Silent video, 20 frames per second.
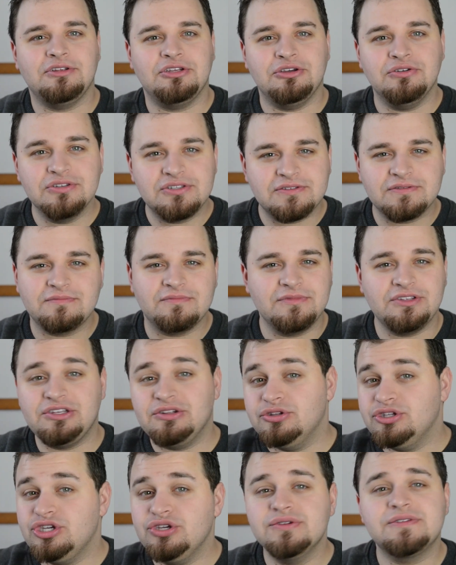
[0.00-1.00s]
use,
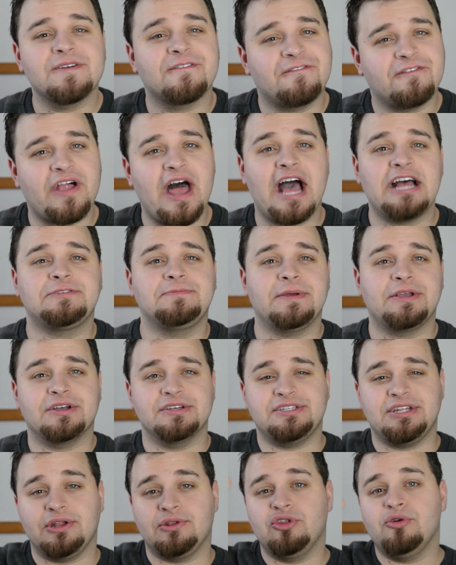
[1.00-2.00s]
use a flash
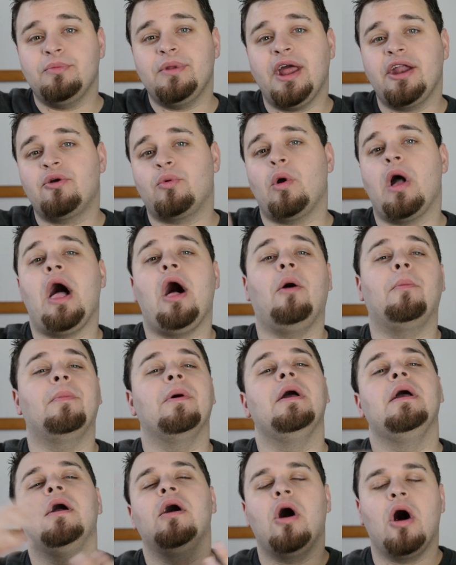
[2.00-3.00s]
because the illuminator will
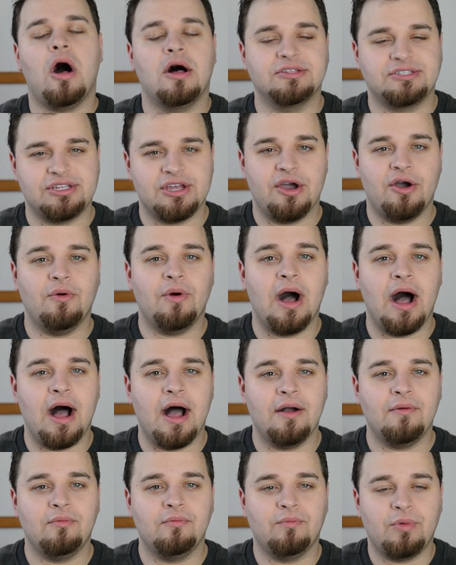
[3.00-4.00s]
help also uh,